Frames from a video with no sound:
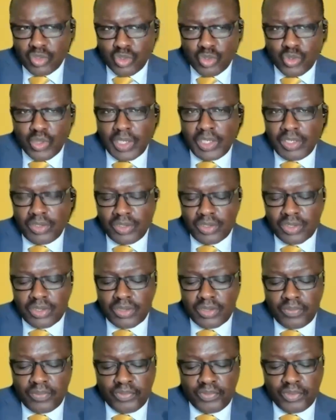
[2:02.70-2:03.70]
usually
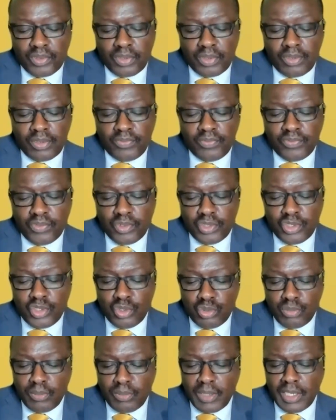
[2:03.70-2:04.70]
also for, for
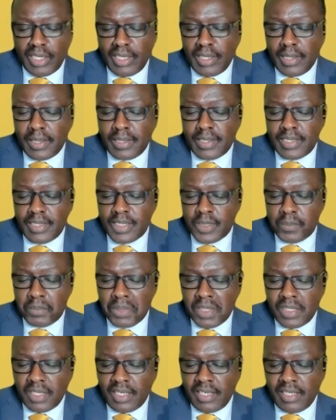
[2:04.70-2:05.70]
human and
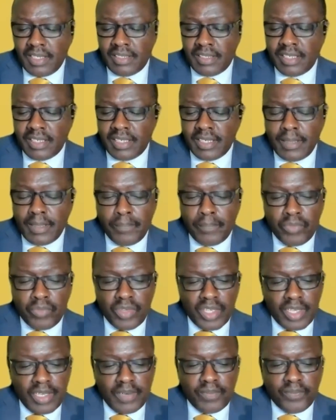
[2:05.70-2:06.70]
especially
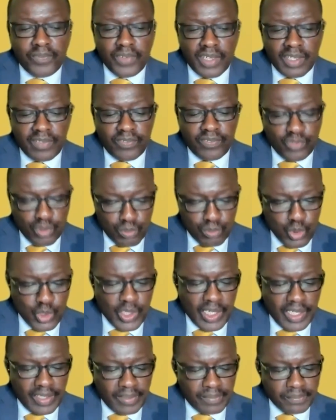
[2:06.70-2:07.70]
um, infant
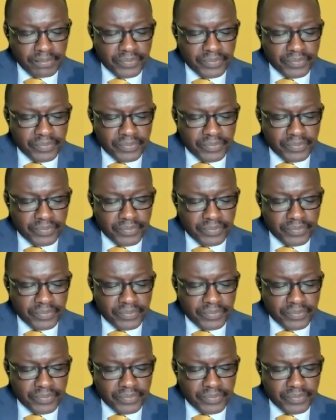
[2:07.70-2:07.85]
formula.